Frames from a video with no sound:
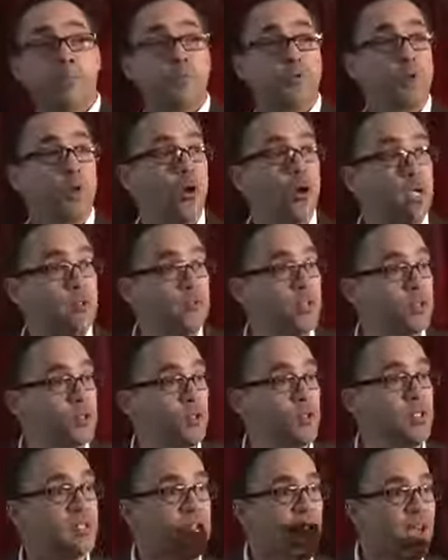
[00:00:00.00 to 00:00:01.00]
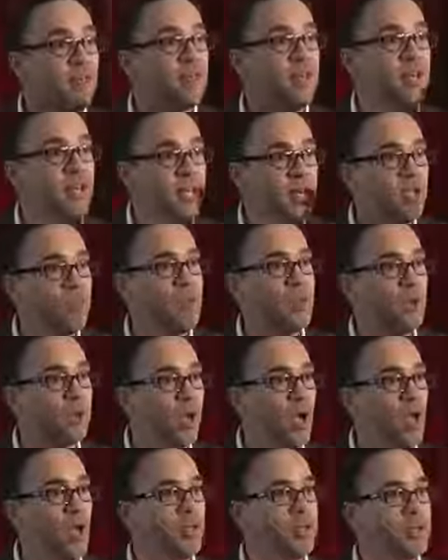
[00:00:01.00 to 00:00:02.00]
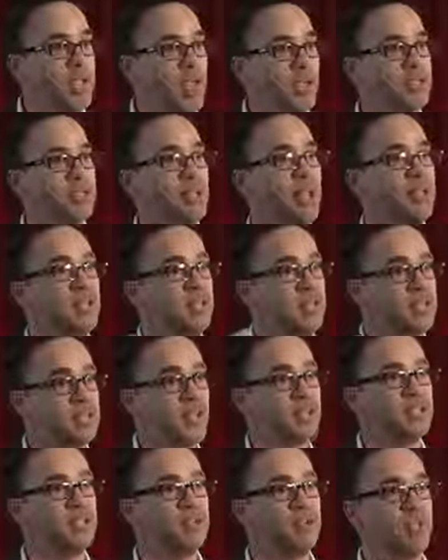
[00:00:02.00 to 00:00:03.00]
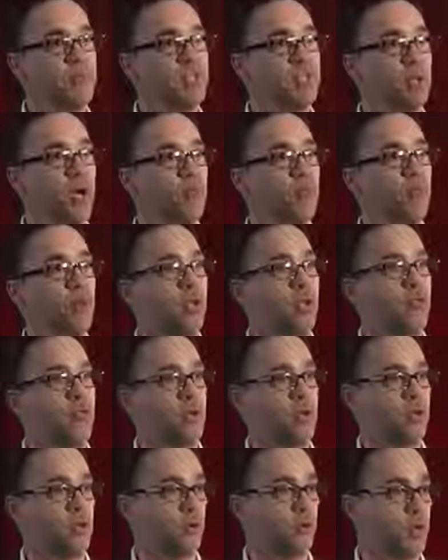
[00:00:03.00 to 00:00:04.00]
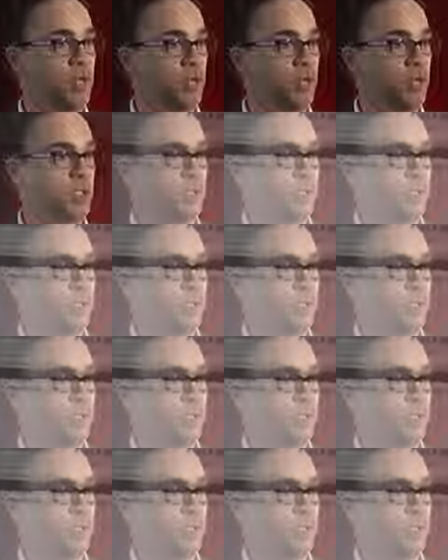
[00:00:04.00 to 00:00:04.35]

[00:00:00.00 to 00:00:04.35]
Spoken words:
So if the students have a little bit of context, then this activity becomes very, very rich.